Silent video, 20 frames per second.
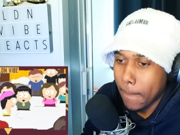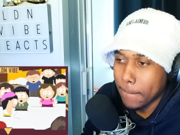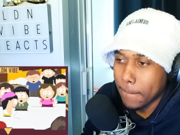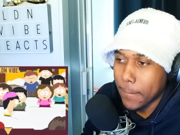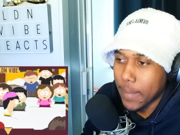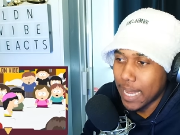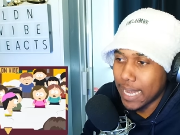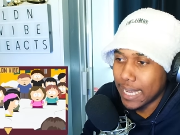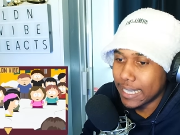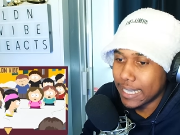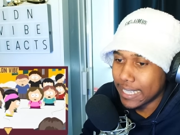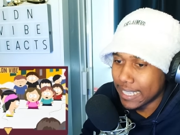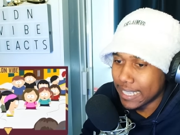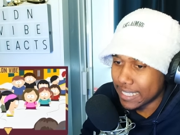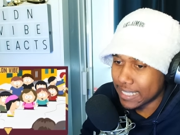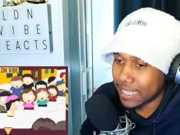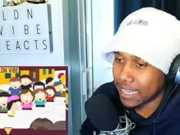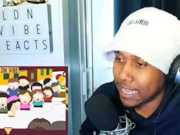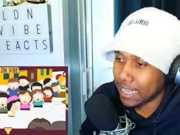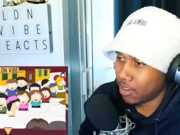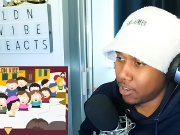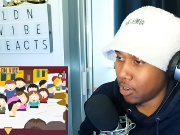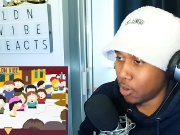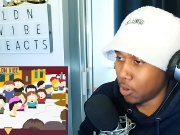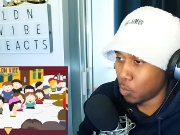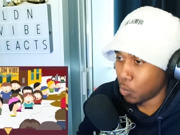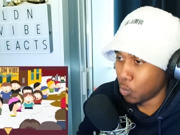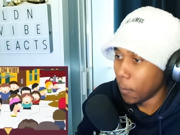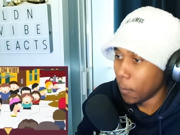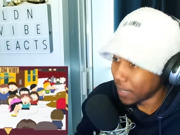Please let her
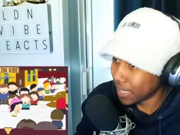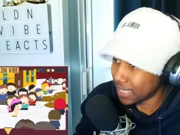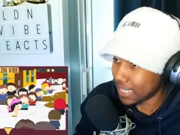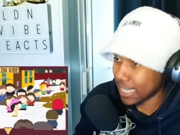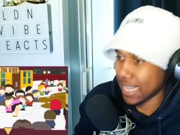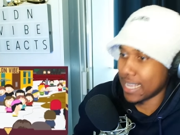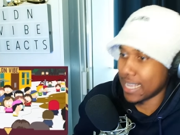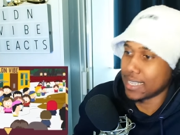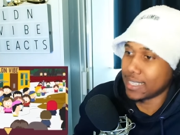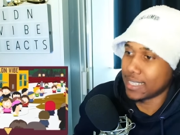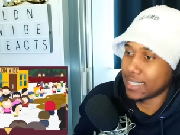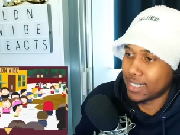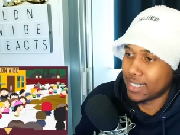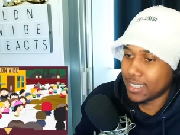whoop his ass.